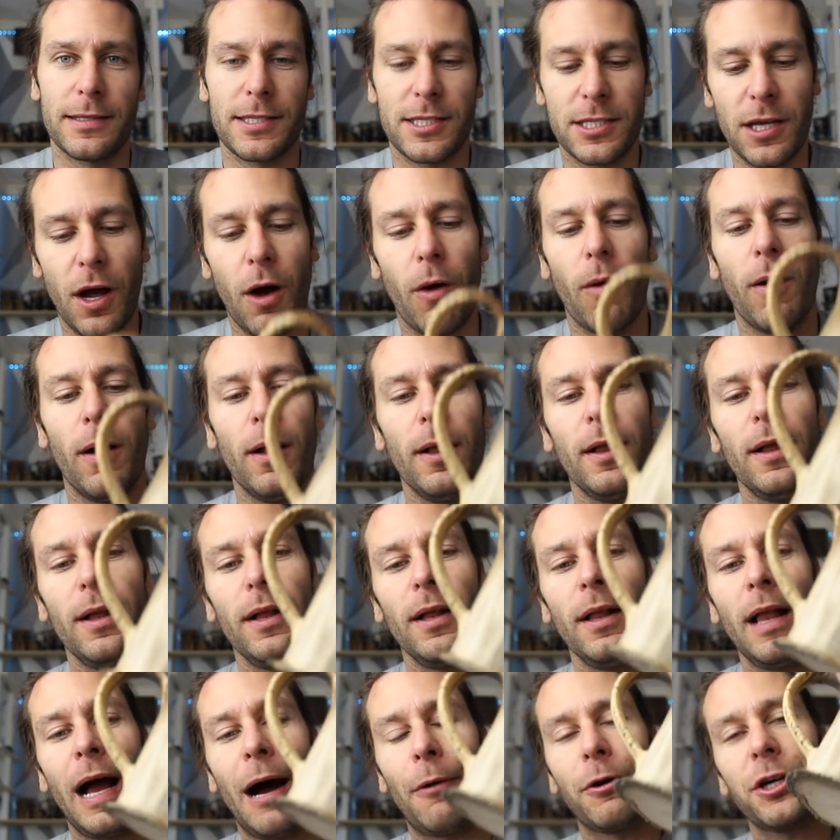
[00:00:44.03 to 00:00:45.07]
So
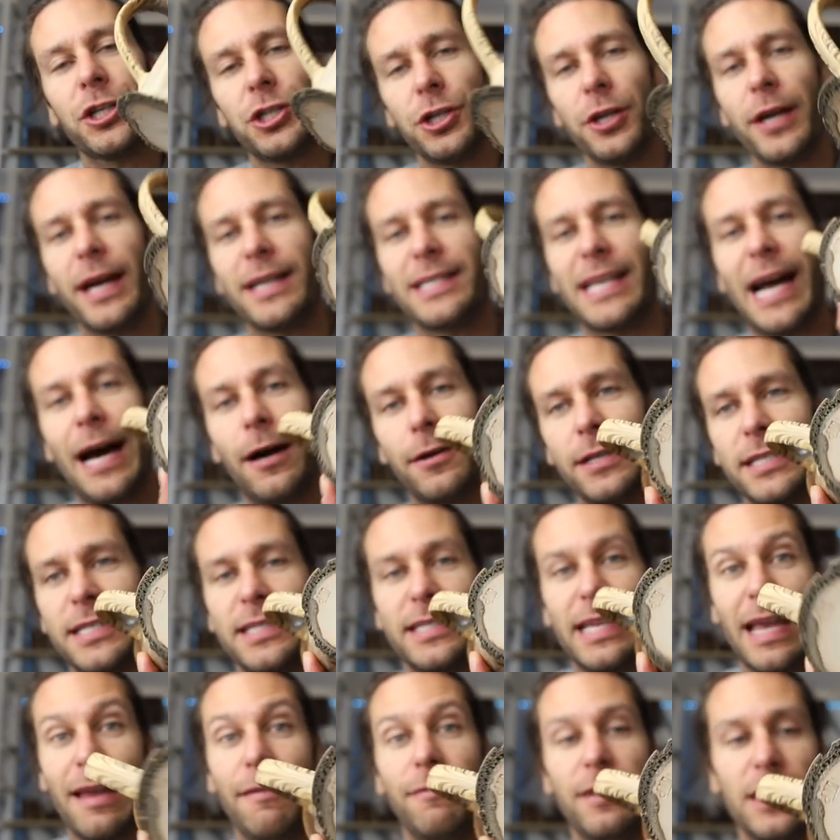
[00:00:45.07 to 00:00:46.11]
I wanna show you guys how to
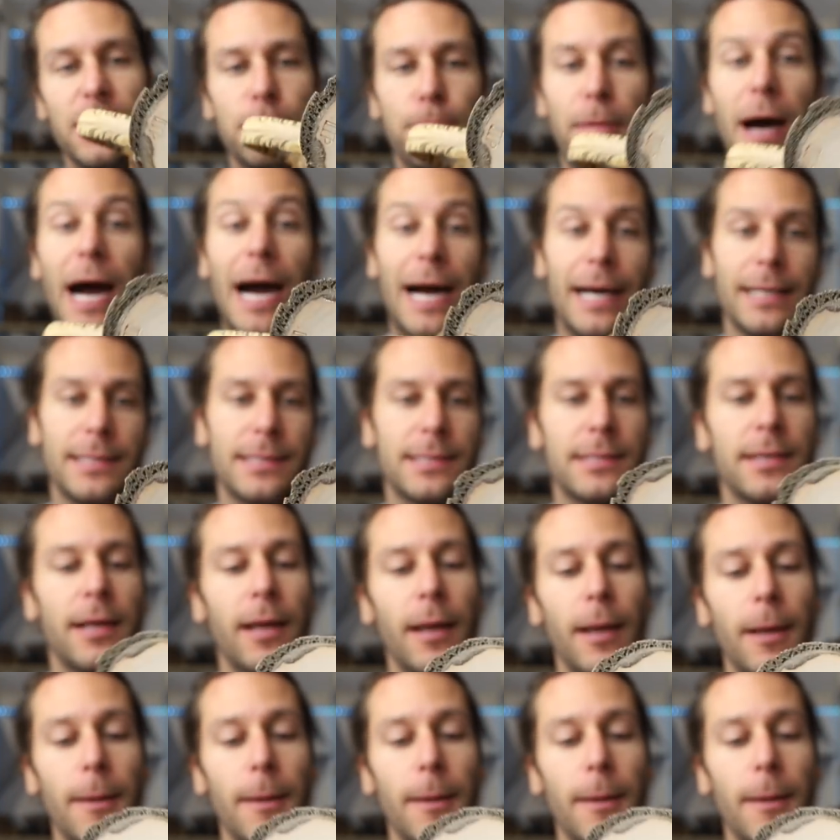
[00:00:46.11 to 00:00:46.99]
save these pots